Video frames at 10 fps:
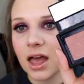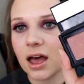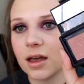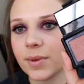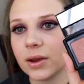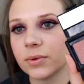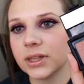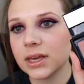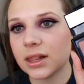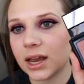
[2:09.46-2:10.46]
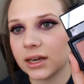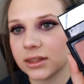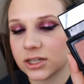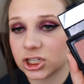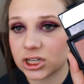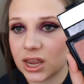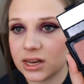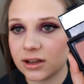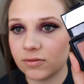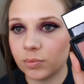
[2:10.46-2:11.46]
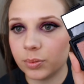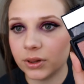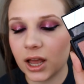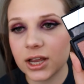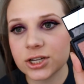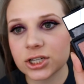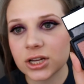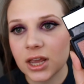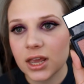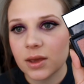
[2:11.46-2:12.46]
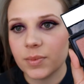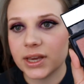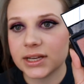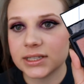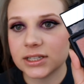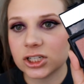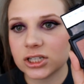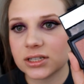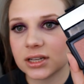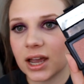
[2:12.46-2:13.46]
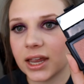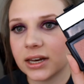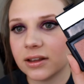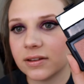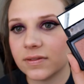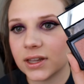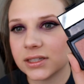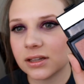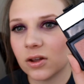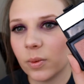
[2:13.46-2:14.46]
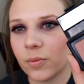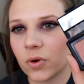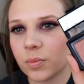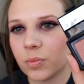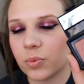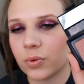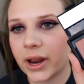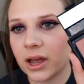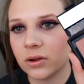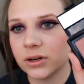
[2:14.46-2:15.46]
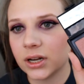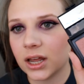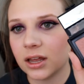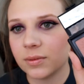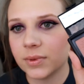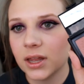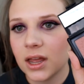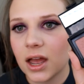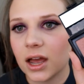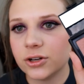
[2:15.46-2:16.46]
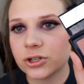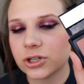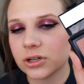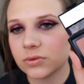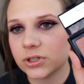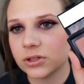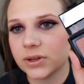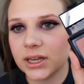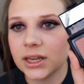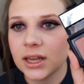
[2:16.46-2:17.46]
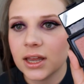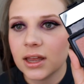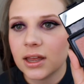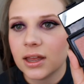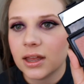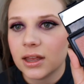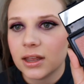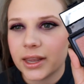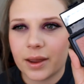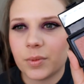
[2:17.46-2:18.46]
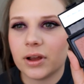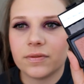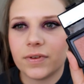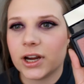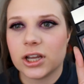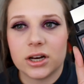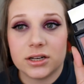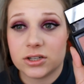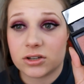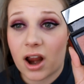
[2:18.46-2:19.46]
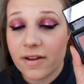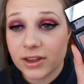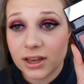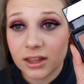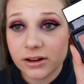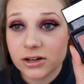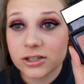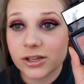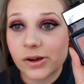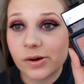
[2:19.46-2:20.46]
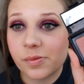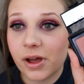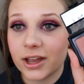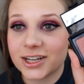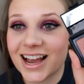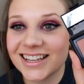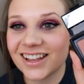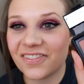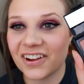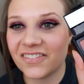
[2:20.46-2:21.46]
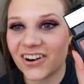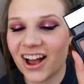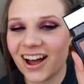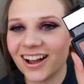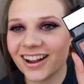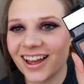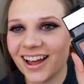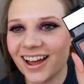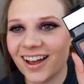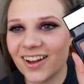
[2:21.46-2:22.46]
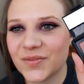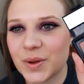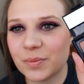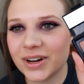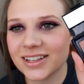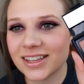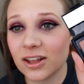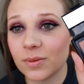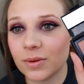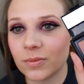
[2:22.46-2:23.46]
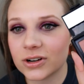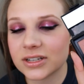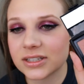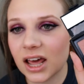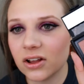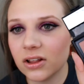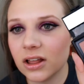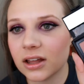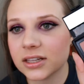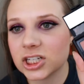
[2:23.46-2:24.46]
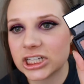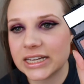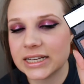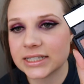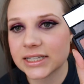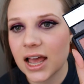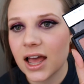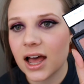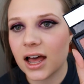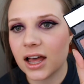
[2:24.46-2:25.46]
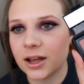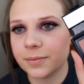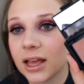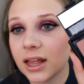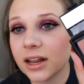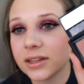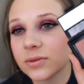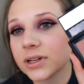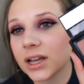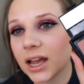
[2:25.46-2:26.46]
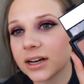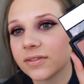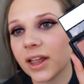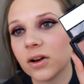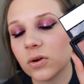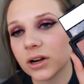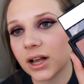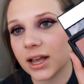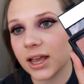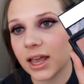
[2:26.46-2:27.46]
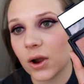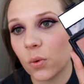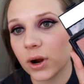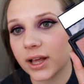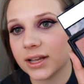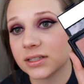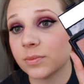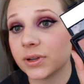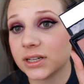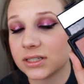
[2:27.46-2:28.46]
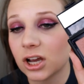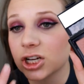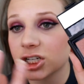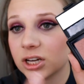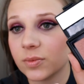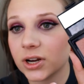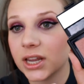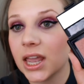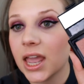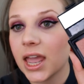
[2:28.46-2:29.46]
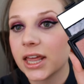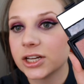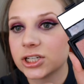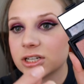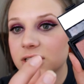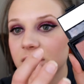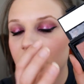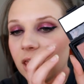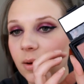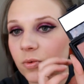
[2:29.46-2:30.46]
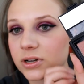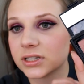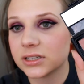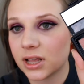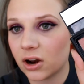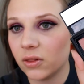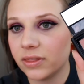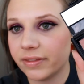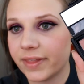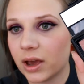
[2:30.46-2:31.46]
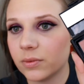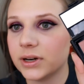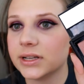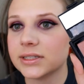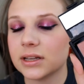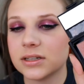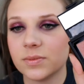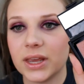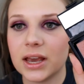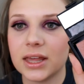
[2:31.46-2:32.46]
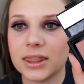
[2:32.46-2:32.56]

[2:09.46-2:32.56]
Um, I really like the shade of blush because it's just kind of, it's a little bit more brown um, undertone to it. Yeah, I'm not very good at describing colors, so apologize if I'm wrong, um, but it's a little bit more subtle on the cheeks. Um, another one kind of like Orga orgasm, but it's not shimmery, and it's just a lot more subtle than that one is to me, I